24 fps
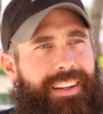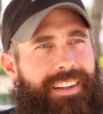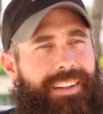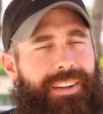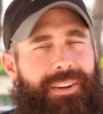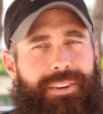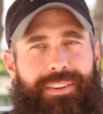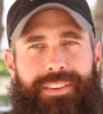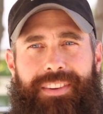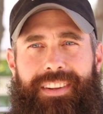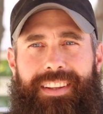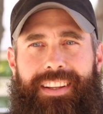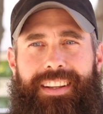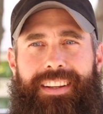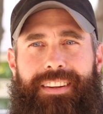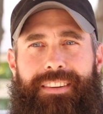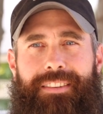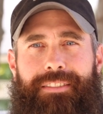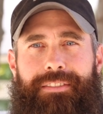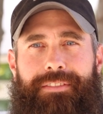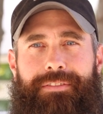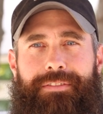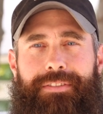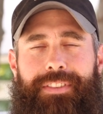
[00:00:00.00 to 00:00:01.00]
You know,
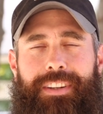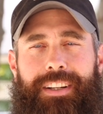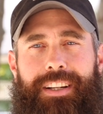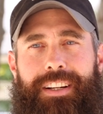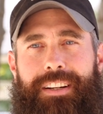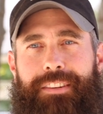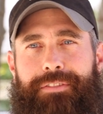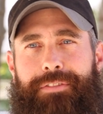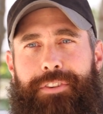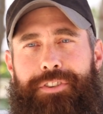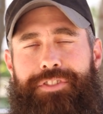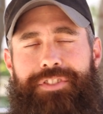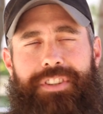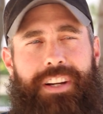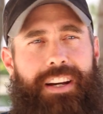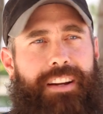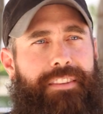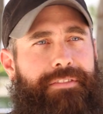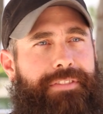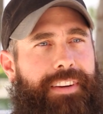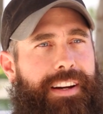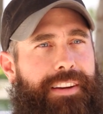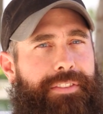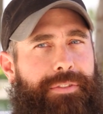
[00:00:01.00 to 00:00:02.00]
1
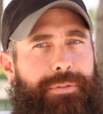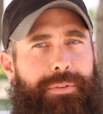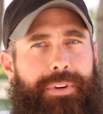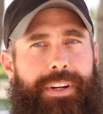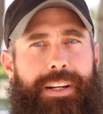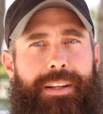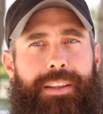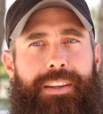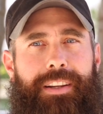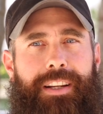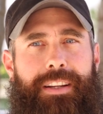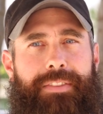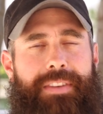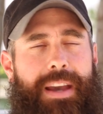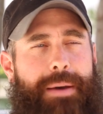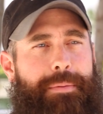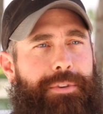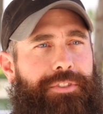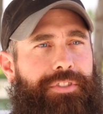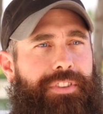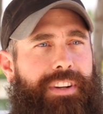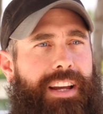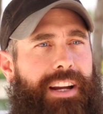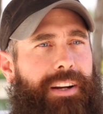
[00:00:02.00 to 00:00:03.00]
John 5:3, the
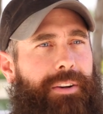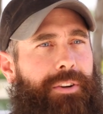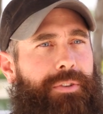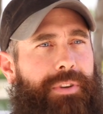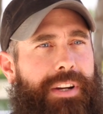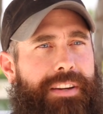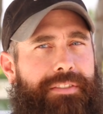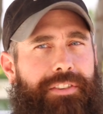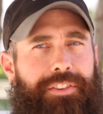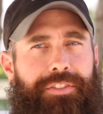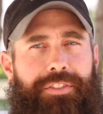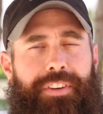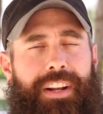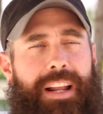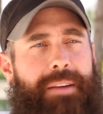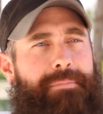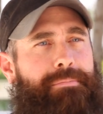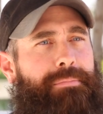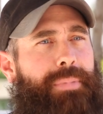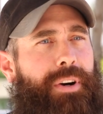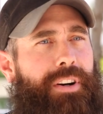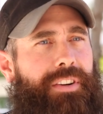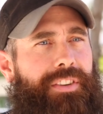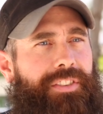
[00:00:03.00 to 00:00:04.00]
commandments are not grievous. They're
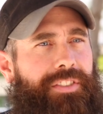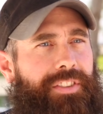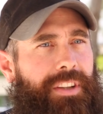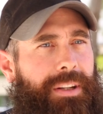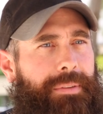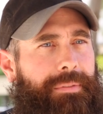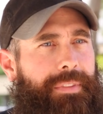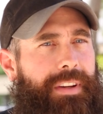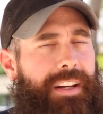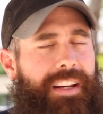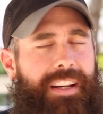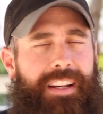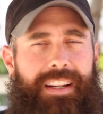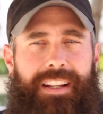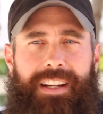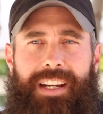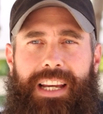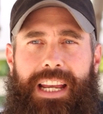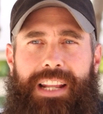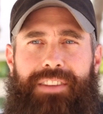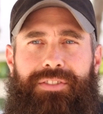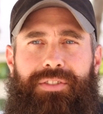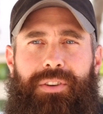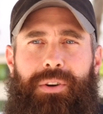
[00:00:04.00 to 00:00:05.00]
not burdensome.
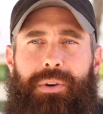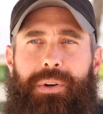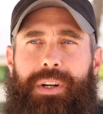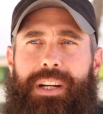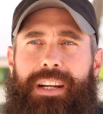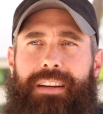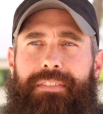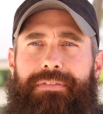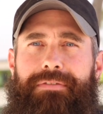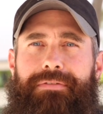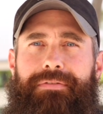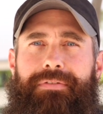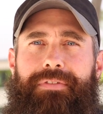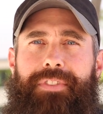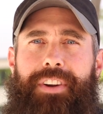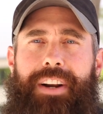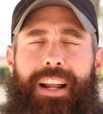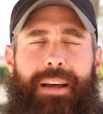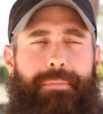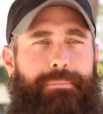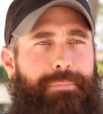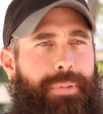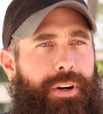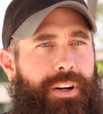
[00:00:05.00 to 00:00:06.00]
And so if
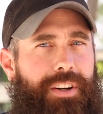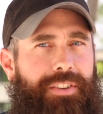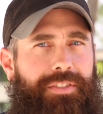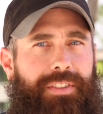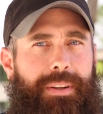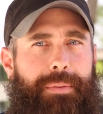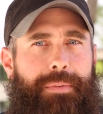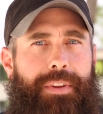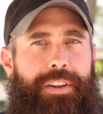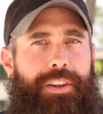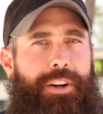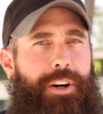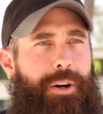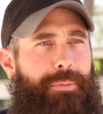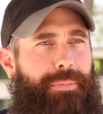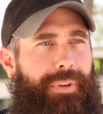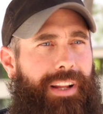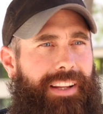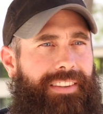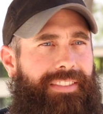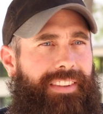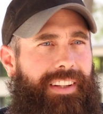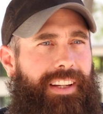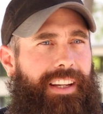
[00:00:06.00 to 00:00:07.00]
they're not burdensome, then they're a
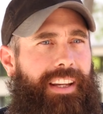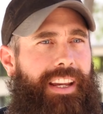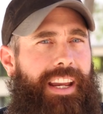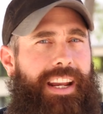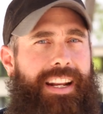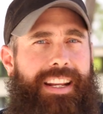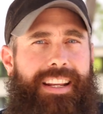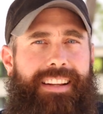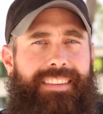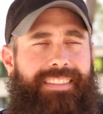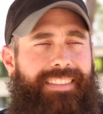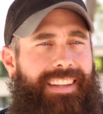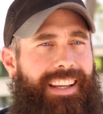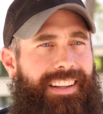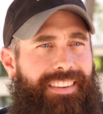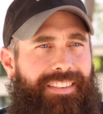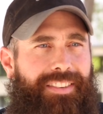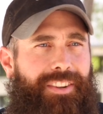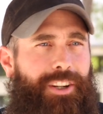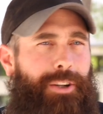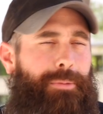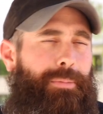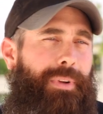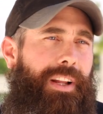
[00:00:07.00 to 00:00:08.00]
blessing. And He
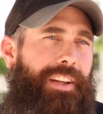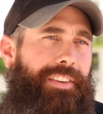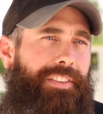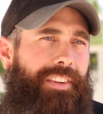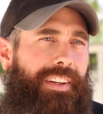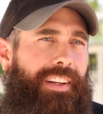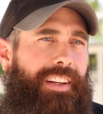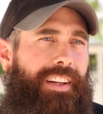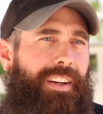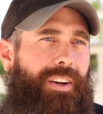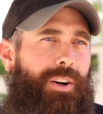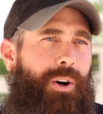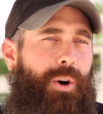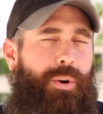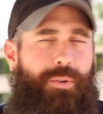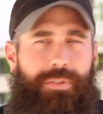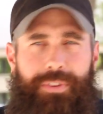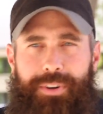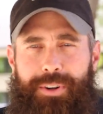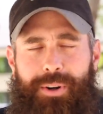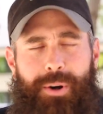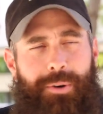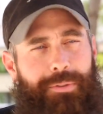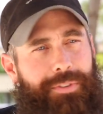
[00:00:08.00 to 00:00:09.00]
says they're a blessing.
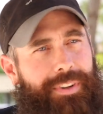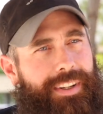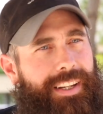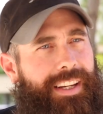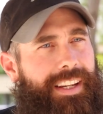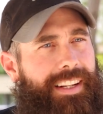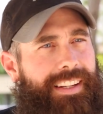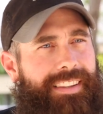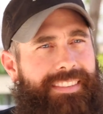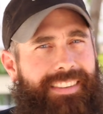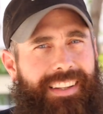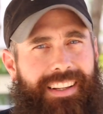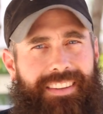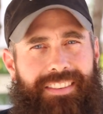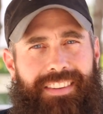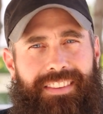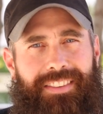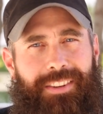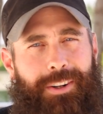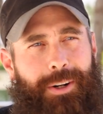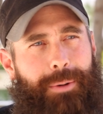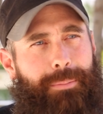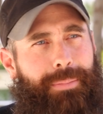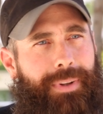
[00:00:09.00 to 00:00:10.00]
Over and over again, He says
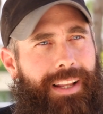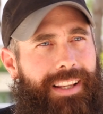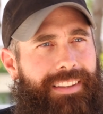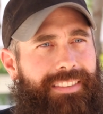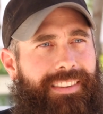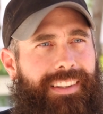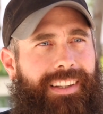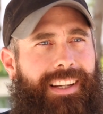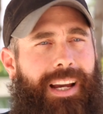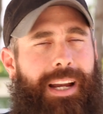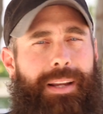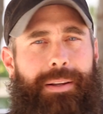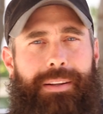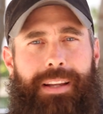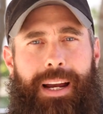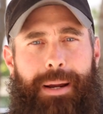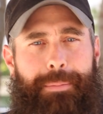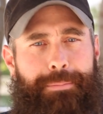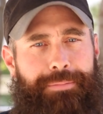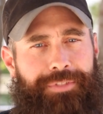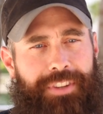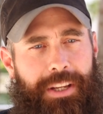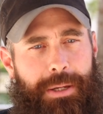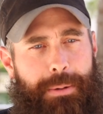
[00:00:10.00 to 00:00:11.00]
these are a blessing. I
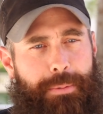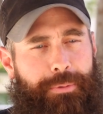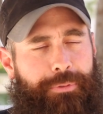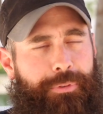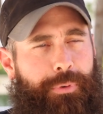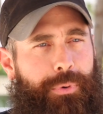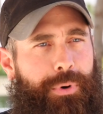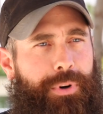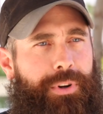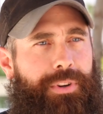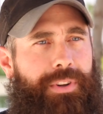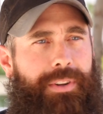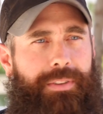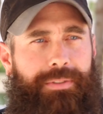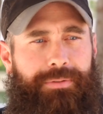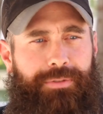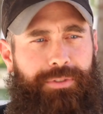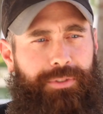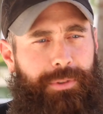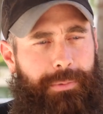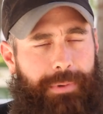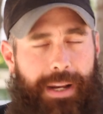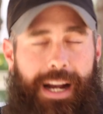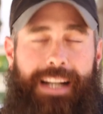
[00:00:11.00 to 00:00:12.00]
set before
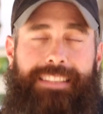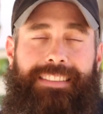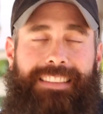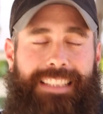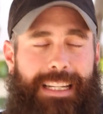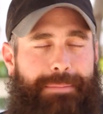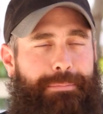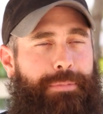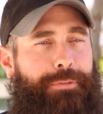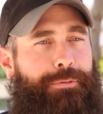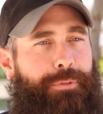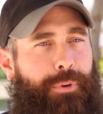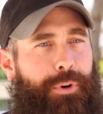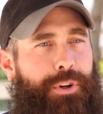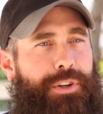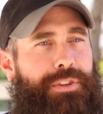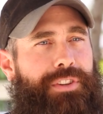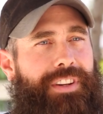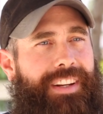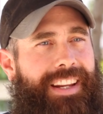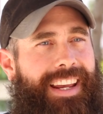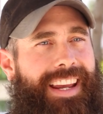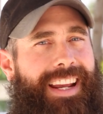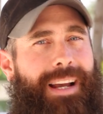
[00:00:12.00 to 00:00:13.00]

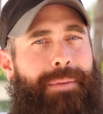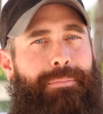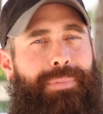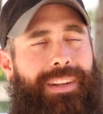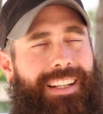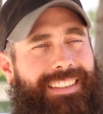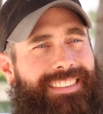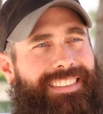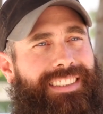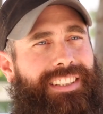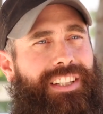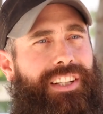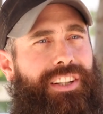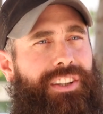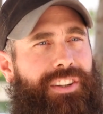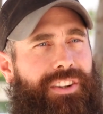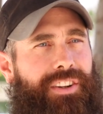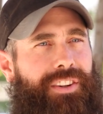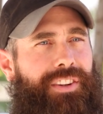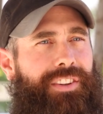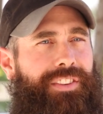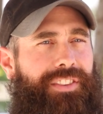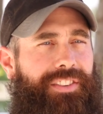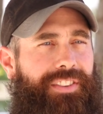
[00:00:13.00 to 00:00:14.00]
you today a blessing and a
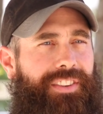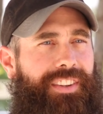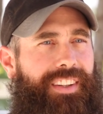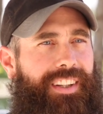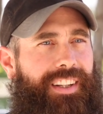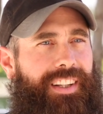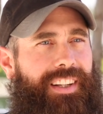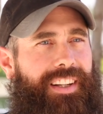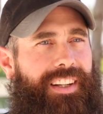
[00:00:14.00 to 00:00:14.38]
curse.